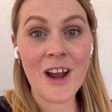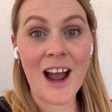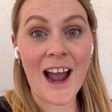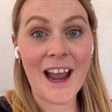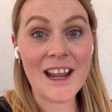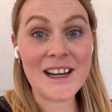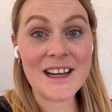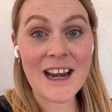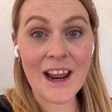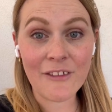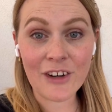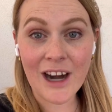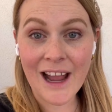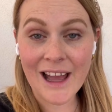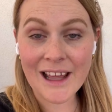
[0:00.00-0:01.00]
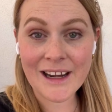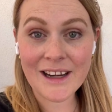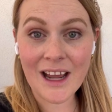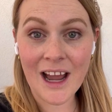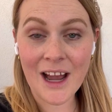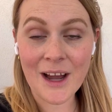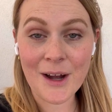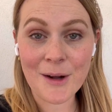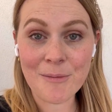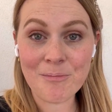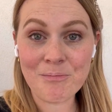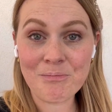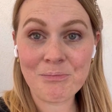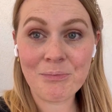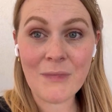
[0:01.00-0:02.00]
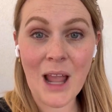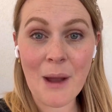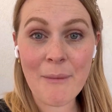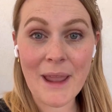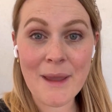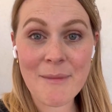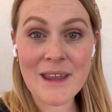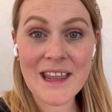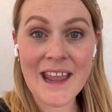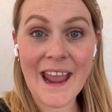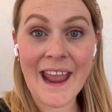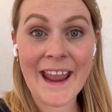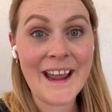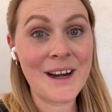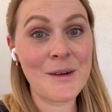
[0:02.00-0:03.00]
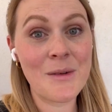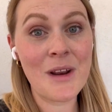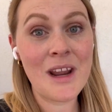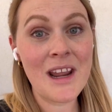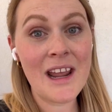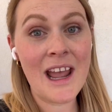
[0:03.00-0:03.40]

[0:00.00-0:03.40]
I'd never had a baby and